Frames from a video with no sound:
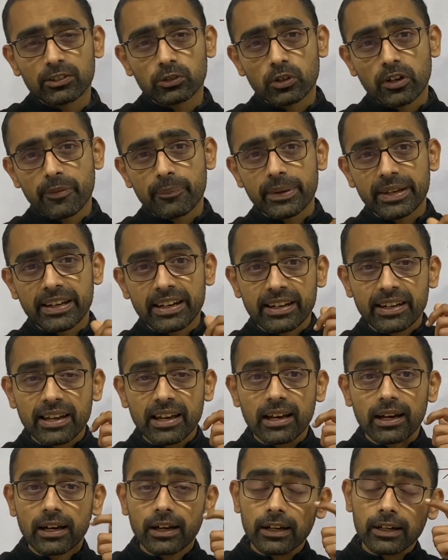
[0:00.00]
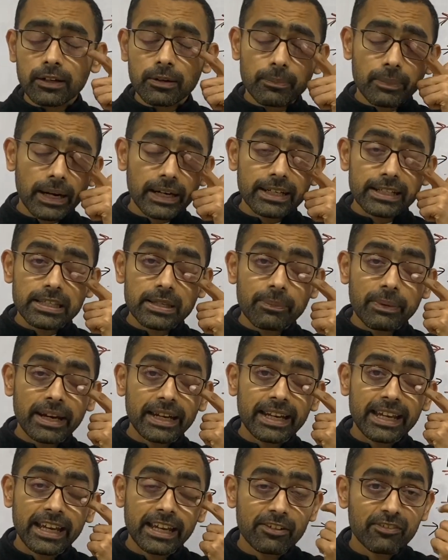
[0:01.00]
who have been
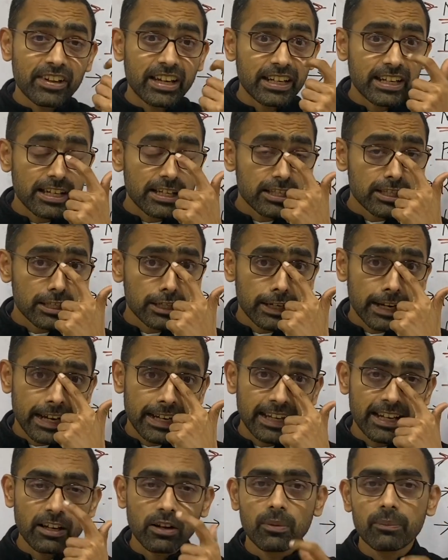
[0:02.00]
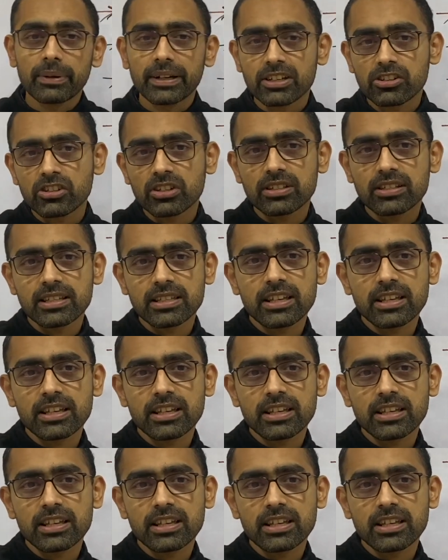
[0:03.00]
participating in various writing competitions,